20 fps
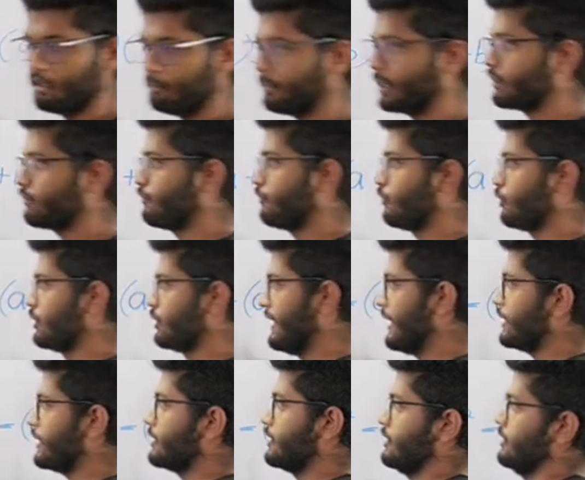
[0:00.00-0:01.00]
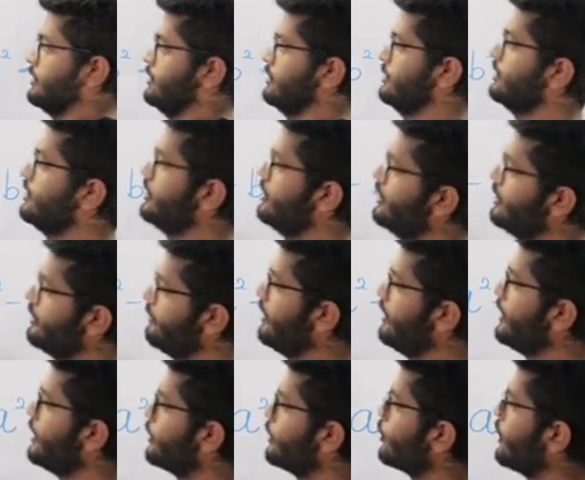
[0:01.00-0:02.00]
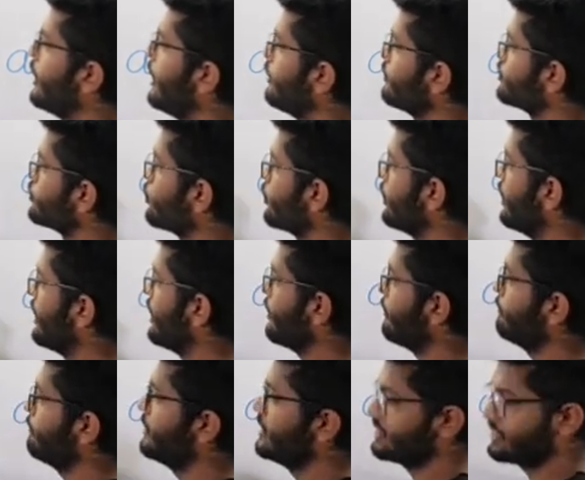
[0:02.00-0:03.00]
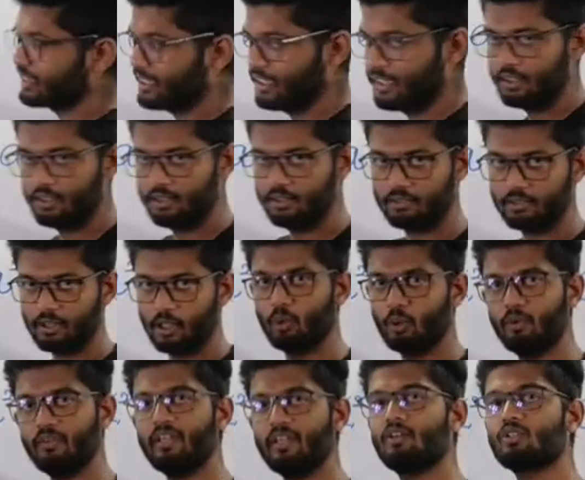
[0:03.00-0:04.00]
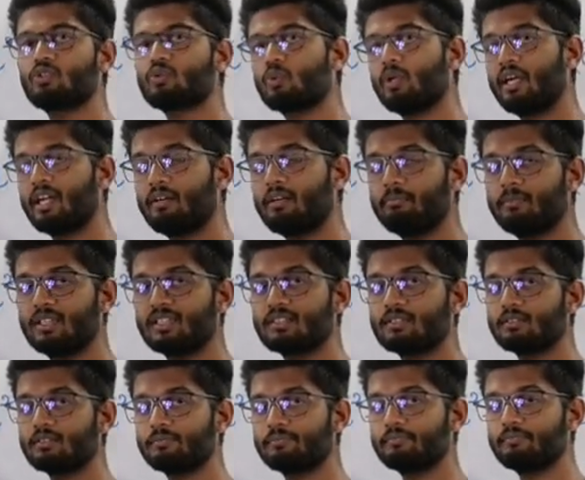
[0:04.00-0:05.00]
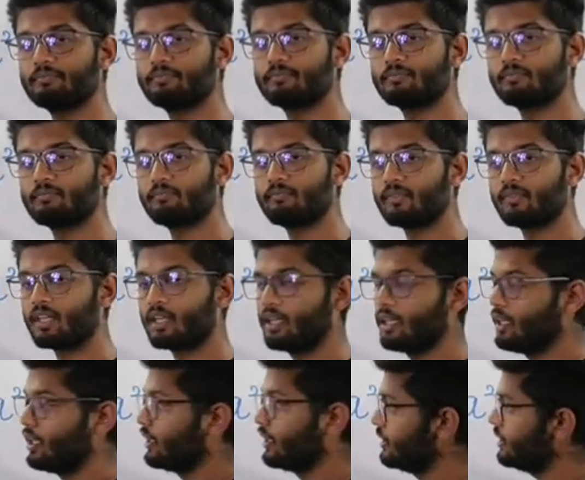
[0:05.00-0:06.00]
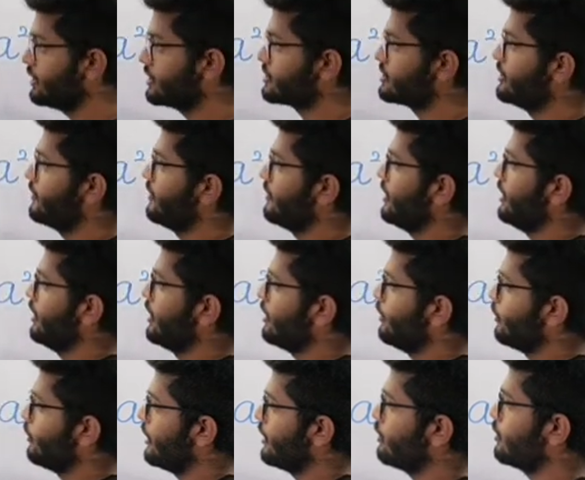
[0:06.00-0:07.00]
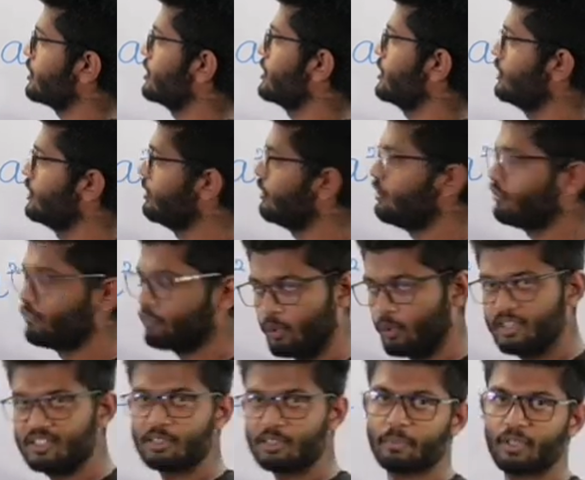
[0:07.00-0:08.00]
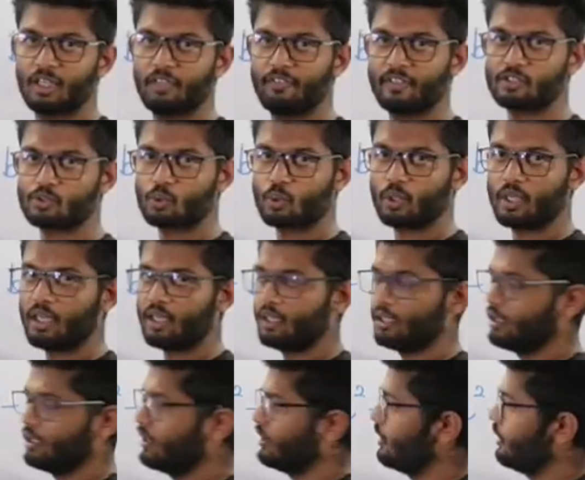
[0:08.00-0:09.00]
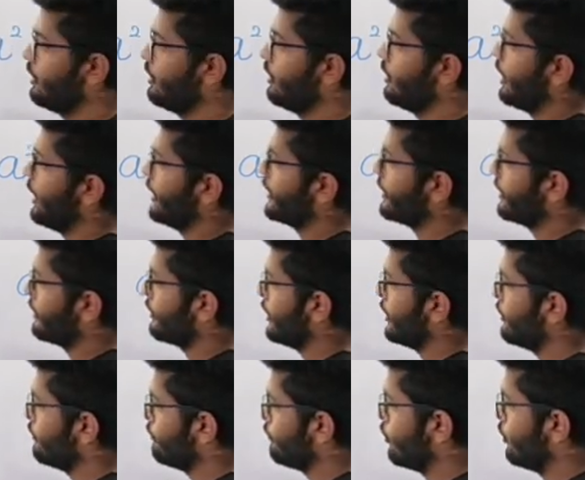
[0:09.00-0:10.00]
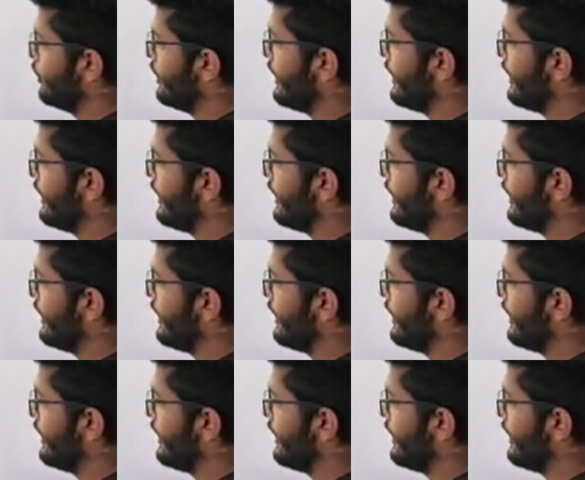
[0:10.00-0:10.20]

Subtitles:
But for that, we need to have square numbers here. Now, do we have square numbers? Yes, definitely. Why not? 4 is a perfect square. I can write 4